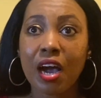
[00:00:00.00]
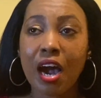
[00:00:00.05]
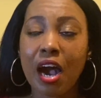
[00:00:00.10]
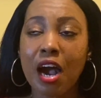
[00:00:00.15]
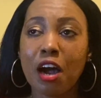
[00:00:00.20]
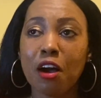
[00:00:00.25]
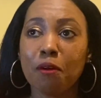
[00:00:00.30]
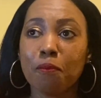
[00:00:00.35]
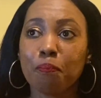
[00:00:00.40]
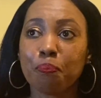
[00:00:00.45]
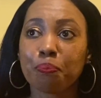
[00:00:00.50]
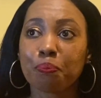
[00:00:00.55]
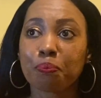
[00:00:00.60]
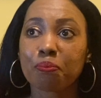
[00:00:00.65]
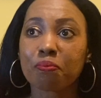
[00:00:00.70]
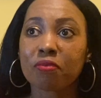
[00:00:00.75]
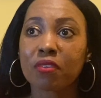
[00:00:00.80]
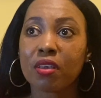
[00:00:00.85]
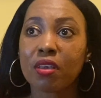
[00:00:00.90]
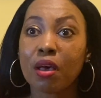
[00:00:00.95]
um,
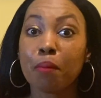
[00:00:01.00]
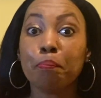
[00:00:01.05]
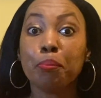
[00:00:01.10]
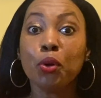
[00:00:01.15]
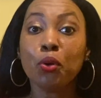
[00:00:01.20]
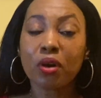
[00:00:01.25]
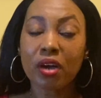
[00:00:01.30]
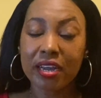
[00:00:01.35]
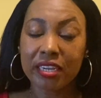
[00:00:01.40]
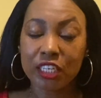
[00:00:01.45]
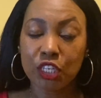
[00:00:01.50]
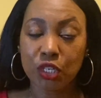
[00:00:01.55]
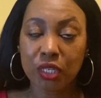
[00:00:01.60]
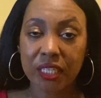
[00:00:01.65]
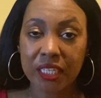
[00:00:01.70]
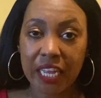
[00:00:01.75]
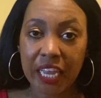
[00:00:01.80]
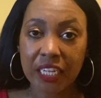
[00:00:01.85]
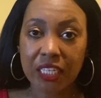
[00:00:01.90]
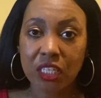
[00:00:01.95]
book, I should say,